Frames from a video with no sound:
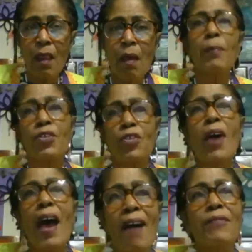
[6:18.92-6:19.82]
But you
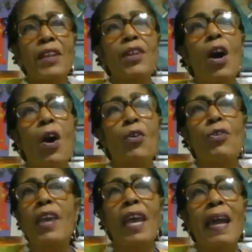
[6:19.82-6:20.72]
have to know, you
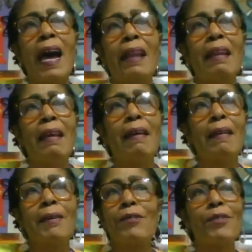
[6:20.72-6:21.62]
cannot,
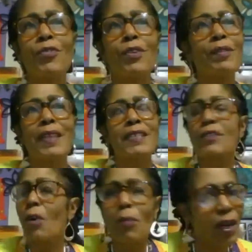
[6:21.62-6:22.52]
there's
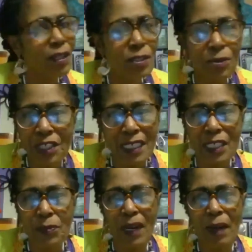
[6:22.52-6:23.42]
no more illusion
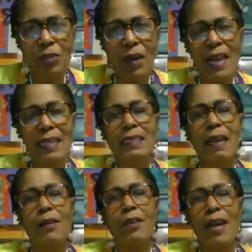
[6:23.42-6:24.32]
is what I'm trying to tell
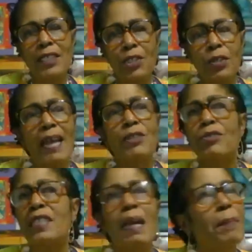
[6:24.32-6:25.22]
you. As you
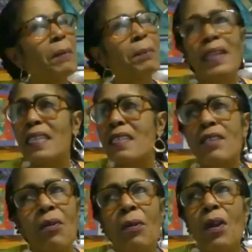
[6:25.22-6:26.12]
step in, please
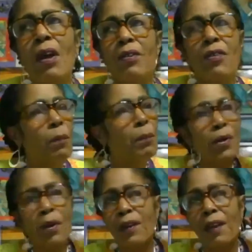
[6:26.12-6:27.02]
don't put
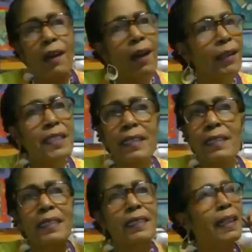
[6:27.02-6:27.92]
on the color
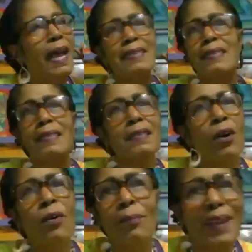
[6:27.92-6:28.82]
tinted glasses.
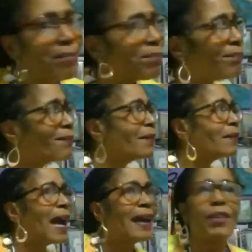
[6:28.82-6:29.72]
Don't,
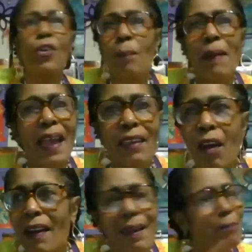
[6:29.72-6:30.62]
not in your
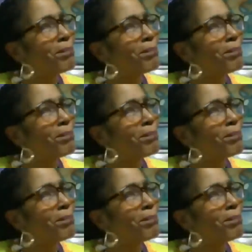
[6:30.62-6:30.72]
backyard yet,